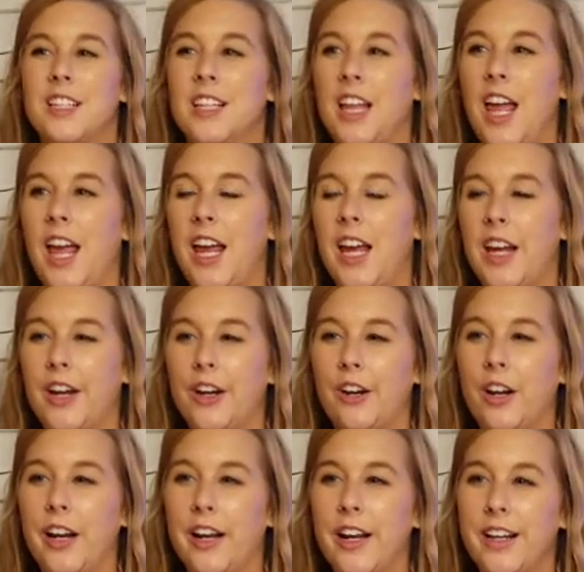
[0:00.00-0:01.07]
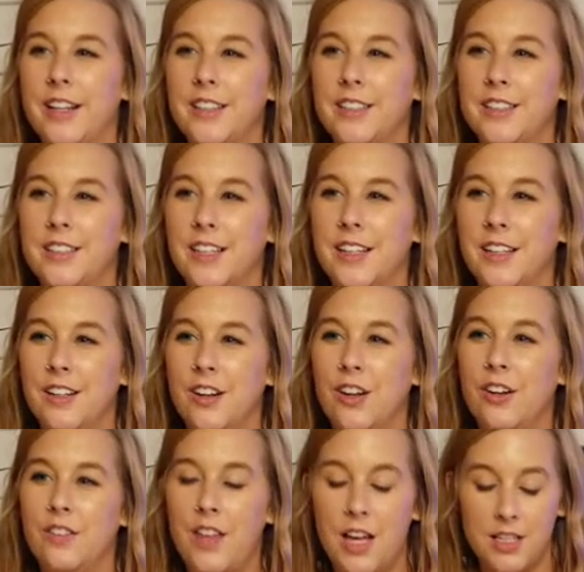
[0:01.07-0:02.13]
clay earrings and all
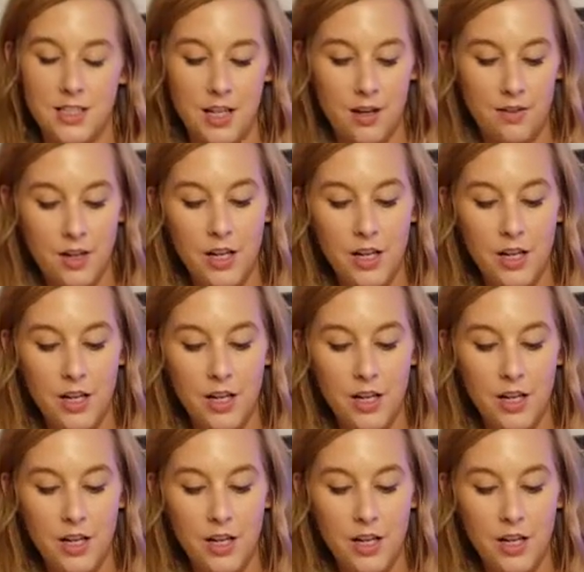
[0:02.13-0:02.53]
that stuff?